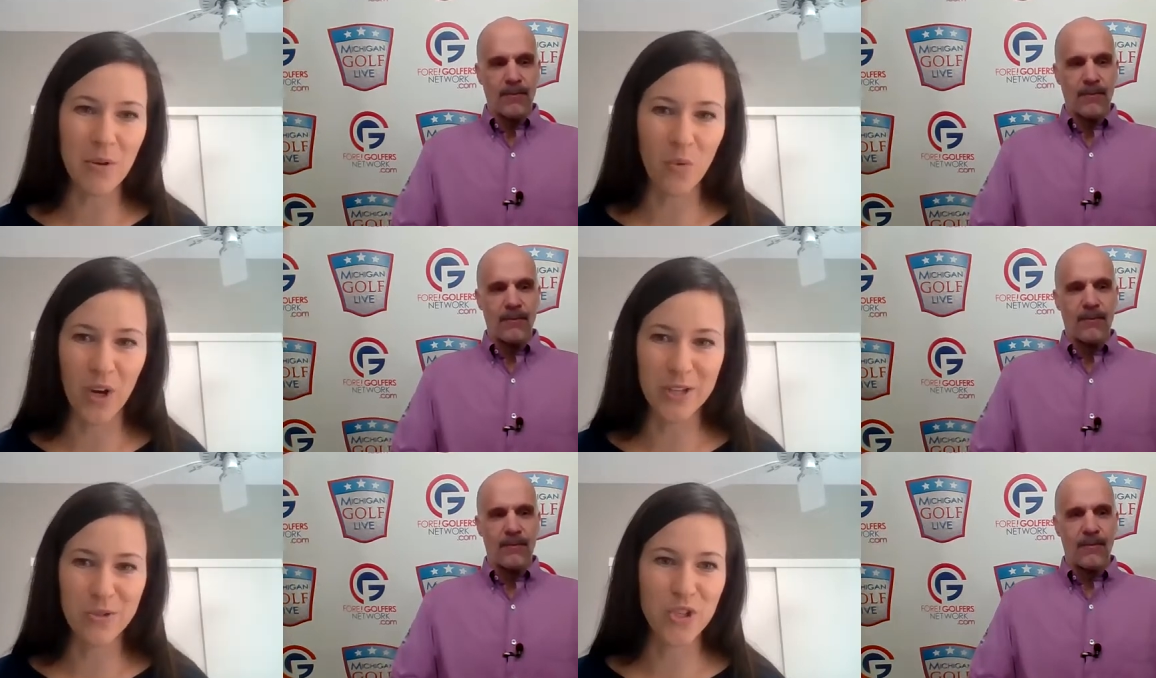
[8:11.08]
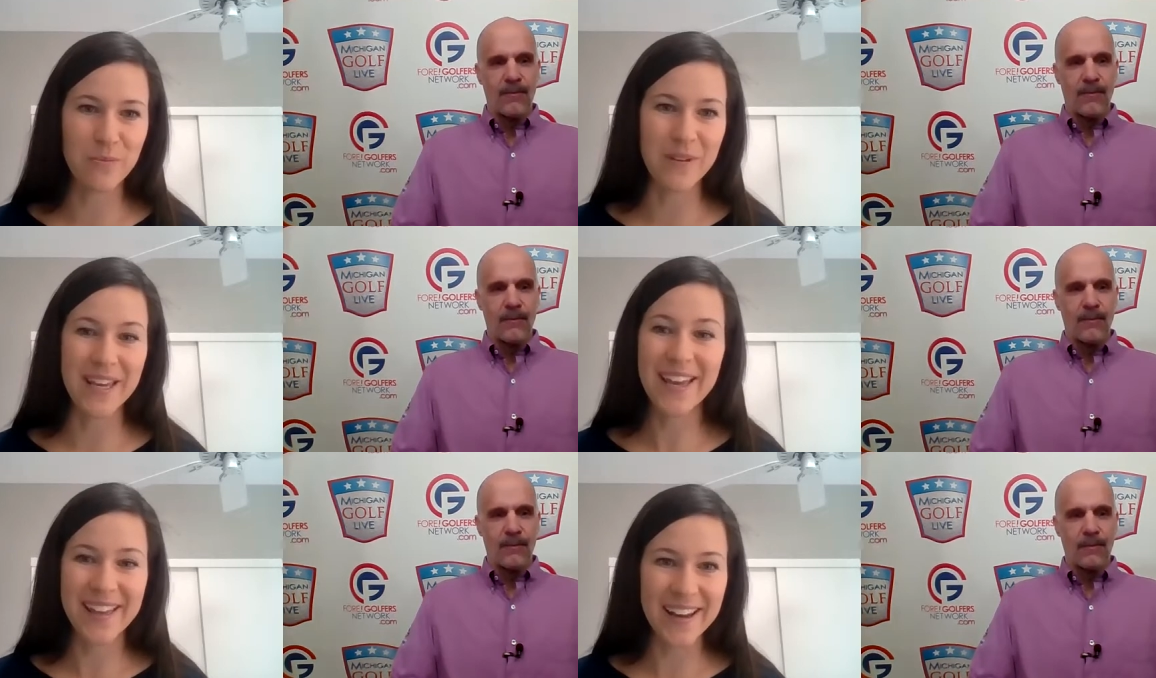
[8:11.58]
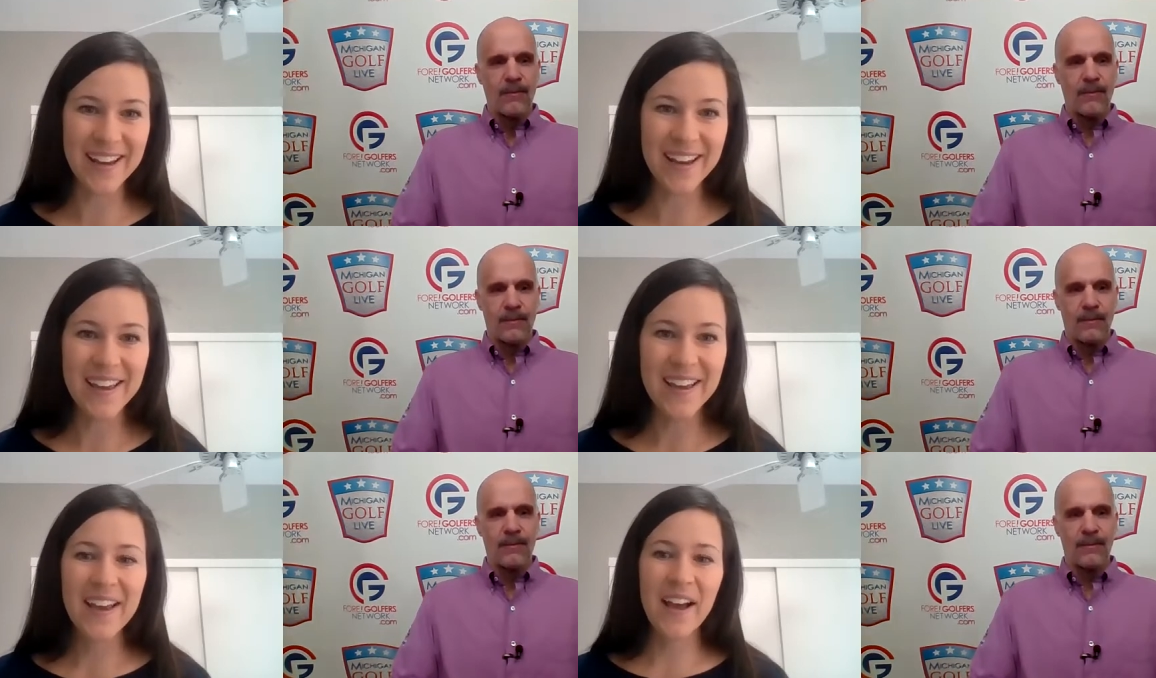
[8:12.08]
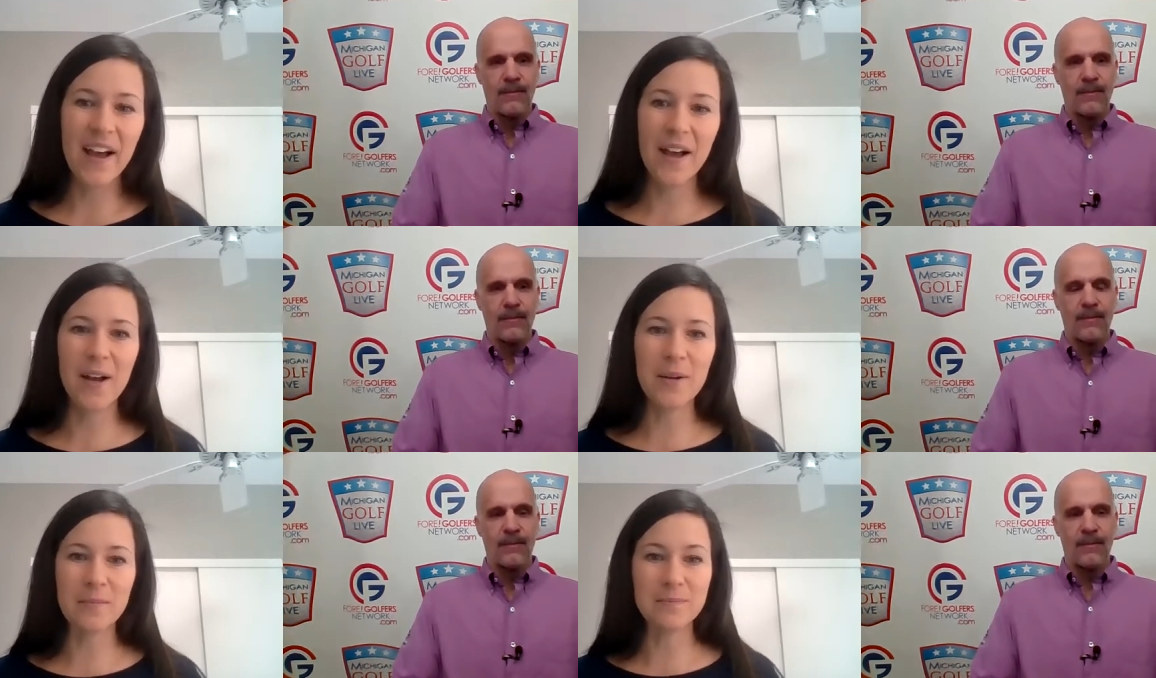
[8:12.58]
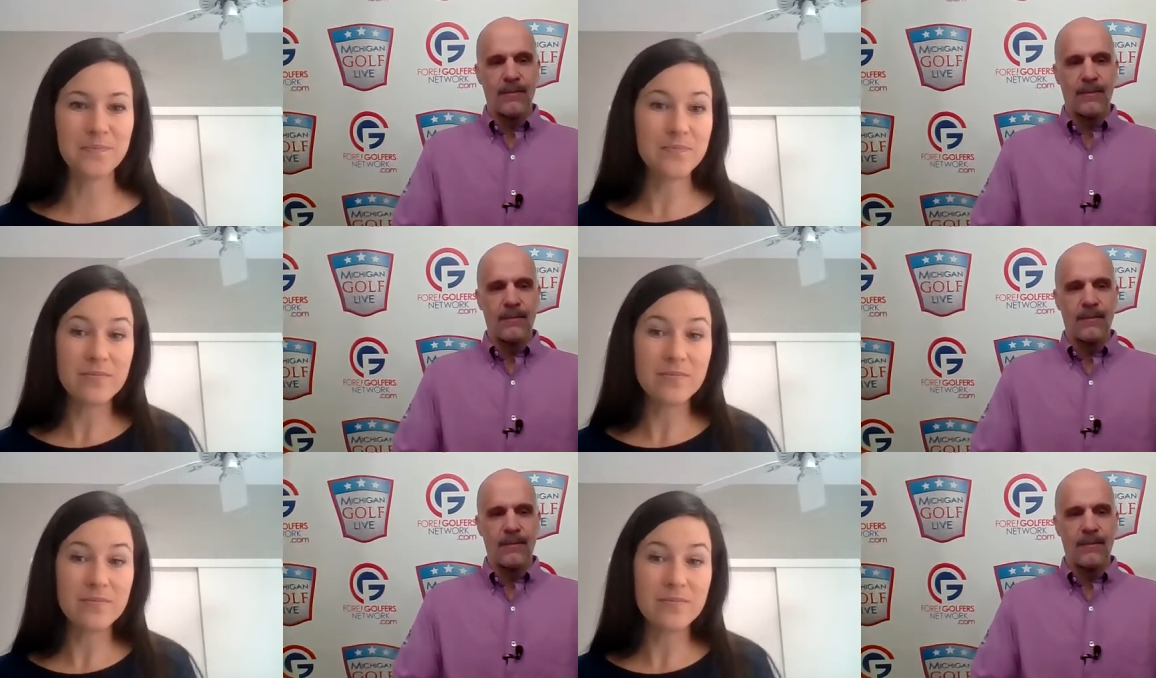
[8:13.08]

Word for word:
Speaker 1: what you should be hitting, um,